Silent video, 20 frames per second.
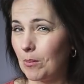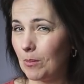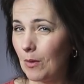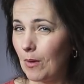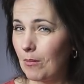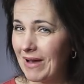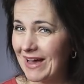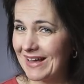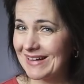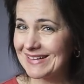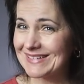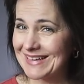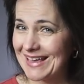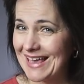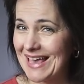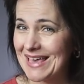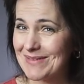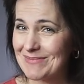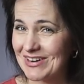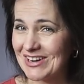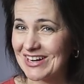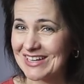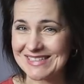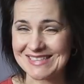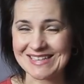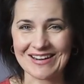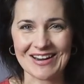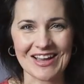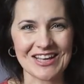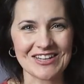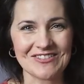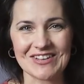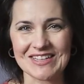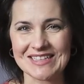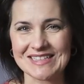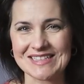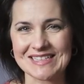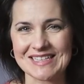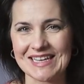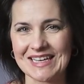Mobile cameras are
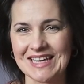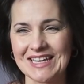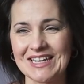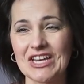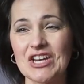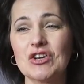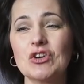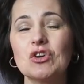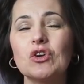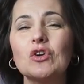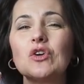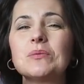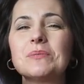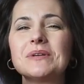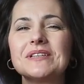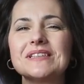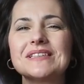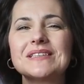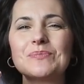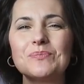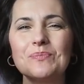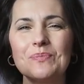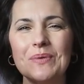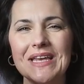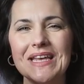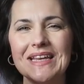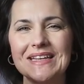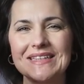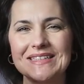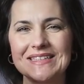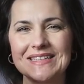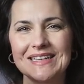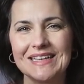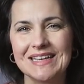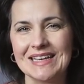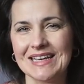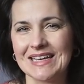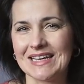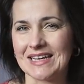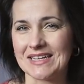advancing in enormous speed,
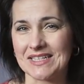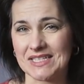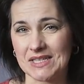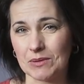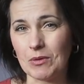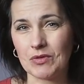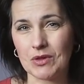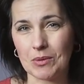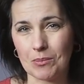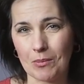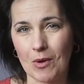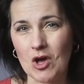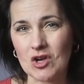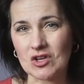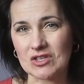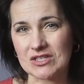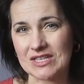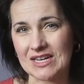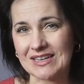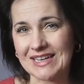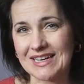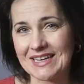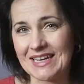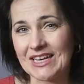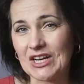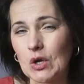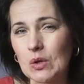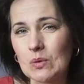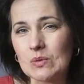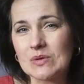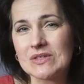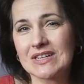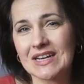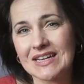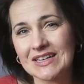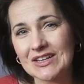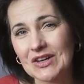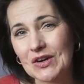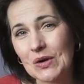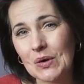and some of the models are getting closer
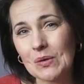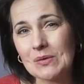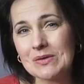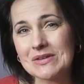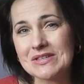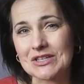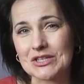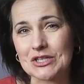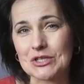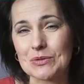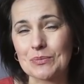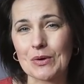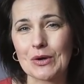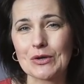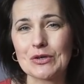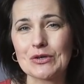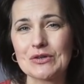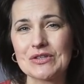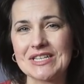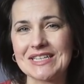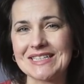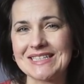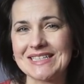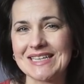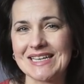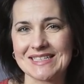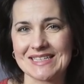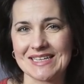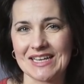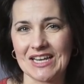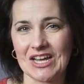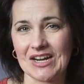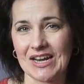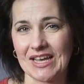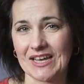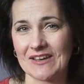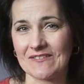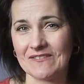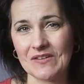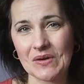and closer to producing
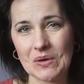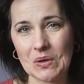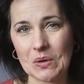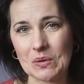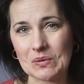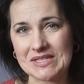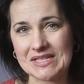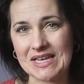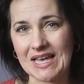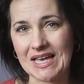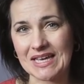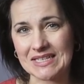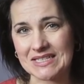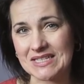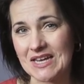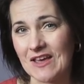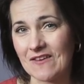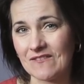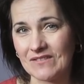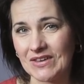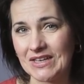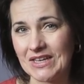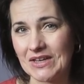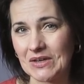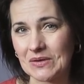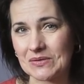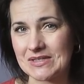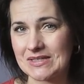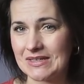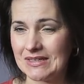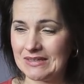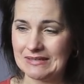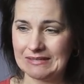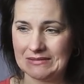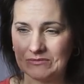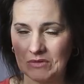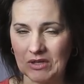DSLR-like photos and videos.